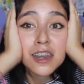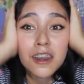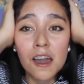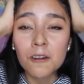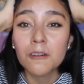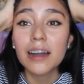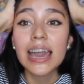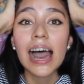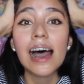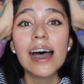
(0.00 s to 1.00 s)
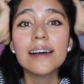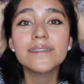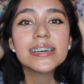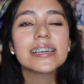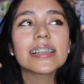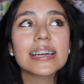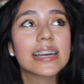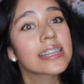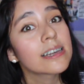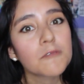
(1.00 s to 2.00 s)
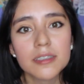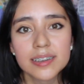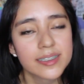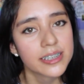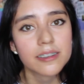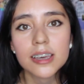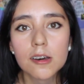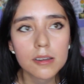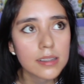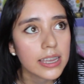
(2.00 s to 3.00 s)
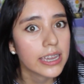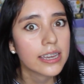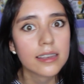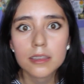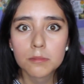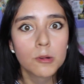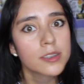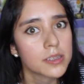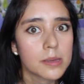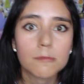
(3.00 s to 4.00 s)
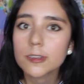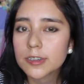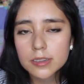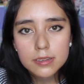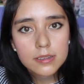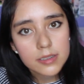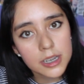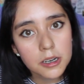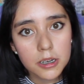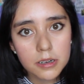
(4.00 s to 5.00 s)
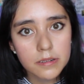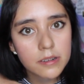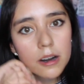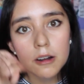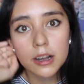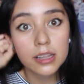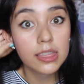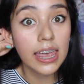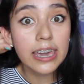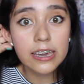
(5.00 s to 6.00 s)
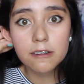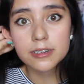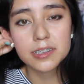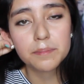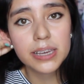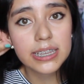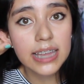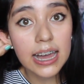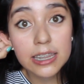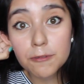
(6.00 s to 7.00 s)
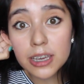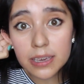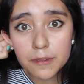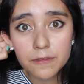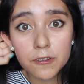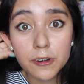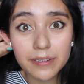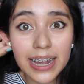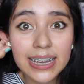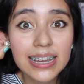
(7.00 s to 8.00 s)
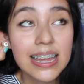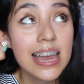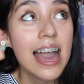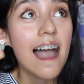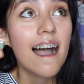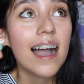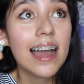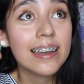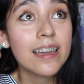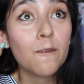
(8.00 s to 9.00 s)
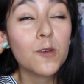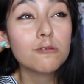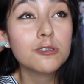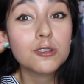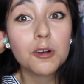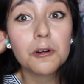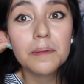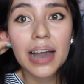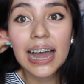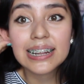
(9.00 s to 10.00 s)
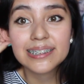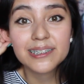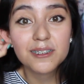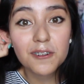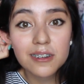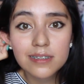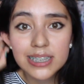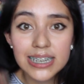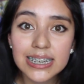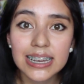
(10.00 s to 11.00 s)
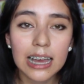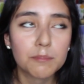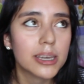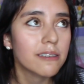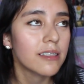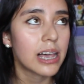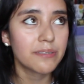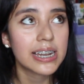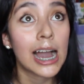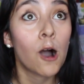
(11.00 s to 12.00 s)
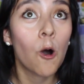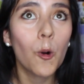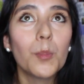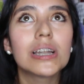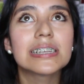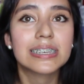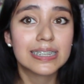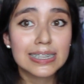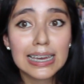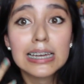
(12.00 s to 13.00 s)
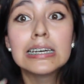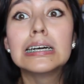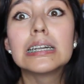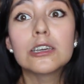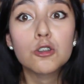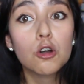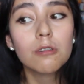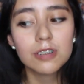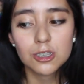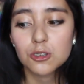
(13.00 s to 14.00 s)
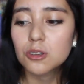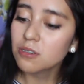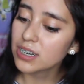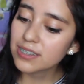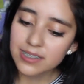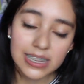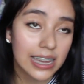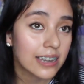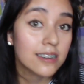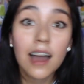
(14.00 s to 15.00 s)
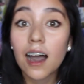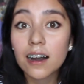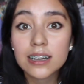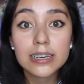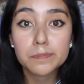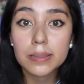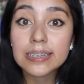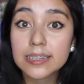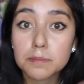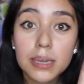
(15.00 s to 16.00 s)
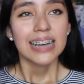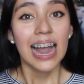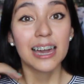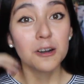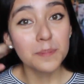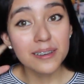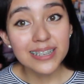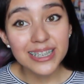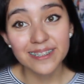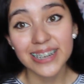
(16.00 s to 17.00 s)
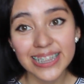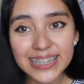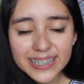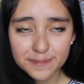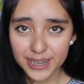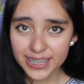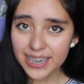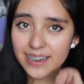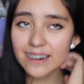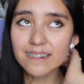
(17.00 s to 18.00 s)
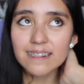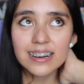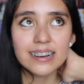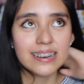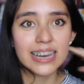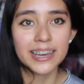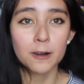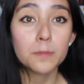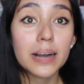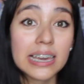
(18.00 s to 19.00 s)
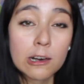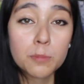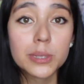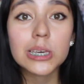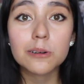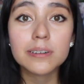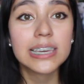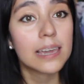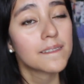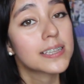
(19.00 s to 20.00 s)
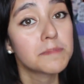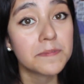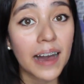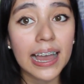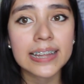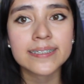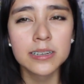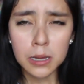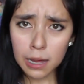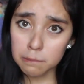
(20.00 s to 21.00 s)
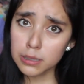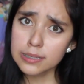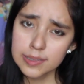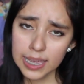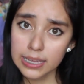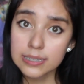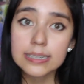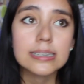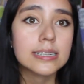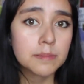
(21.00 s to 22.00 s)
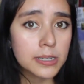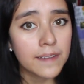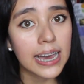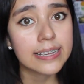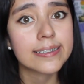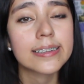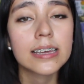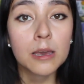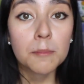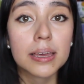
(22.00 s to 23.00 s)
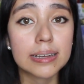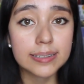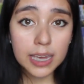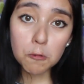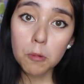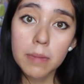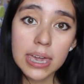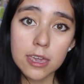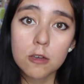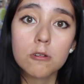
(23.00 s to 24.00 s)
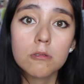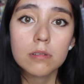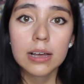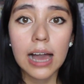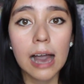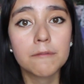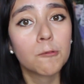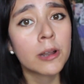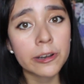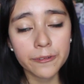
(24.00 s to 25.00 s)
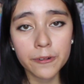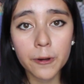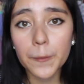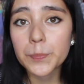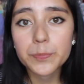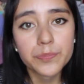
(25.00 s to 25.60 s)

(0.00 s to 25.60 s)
no, I have it, like, and they won't listen to you. They'll, like, most of them will just zero or late or something like that. They wouldn't give you full credit, and it feels so bad because you know you did it, but you left it at home, and it's just like you don't know what to do, and it's like not a good place to be. I hope you enjoyed this video. I hope I helped you, gave you some advice. Please take some advice, because it will make you have a wonderful